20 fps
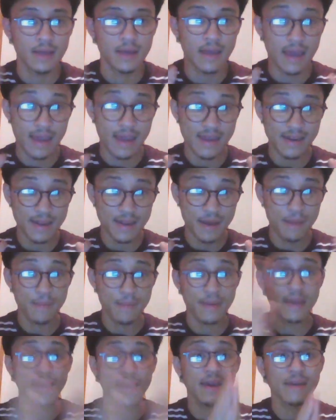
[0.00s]
hand up,
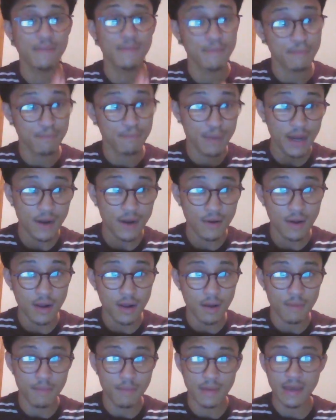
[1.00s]
and pair
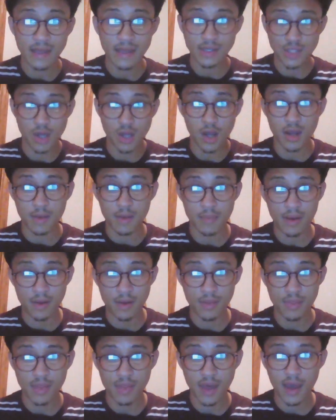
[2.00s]
up and talk
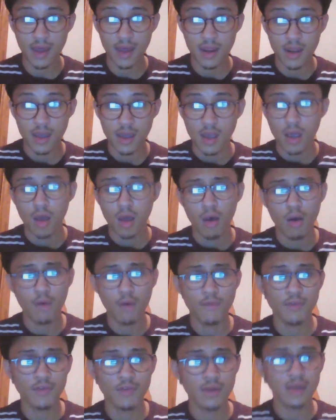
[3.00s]
about that.
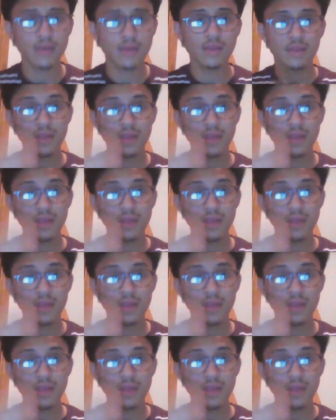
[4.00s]
Hopefully the